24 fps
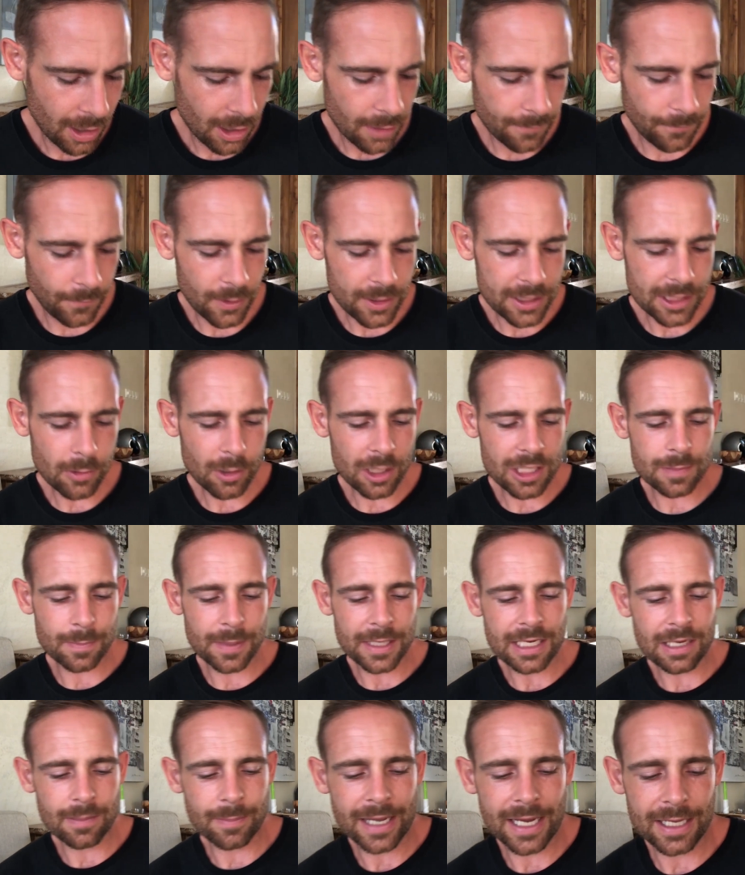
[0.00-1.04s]
The first thing I want to
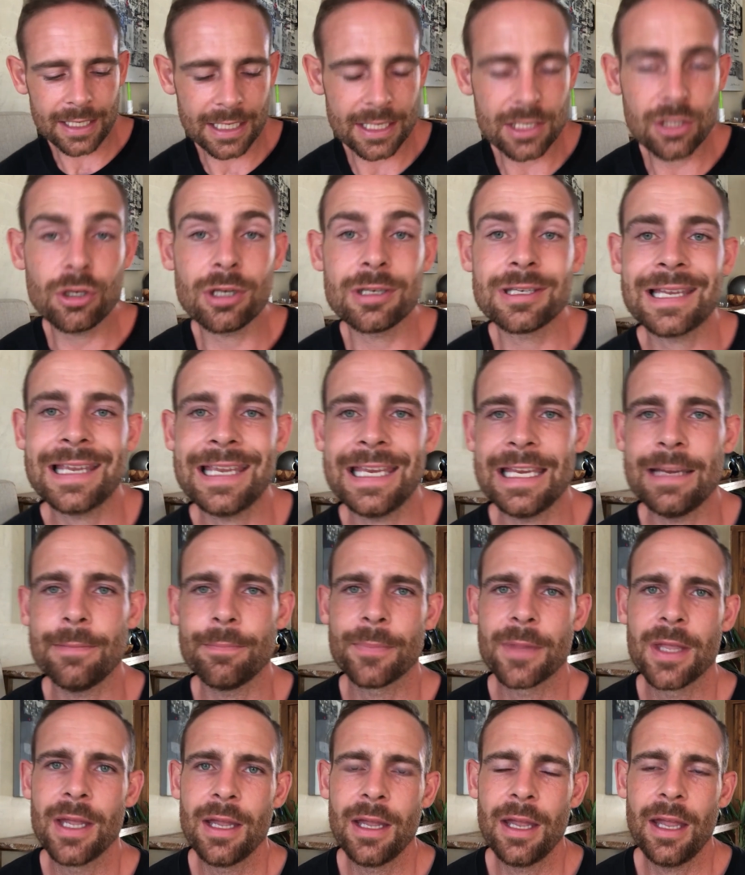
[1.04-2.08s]
speak about is your team.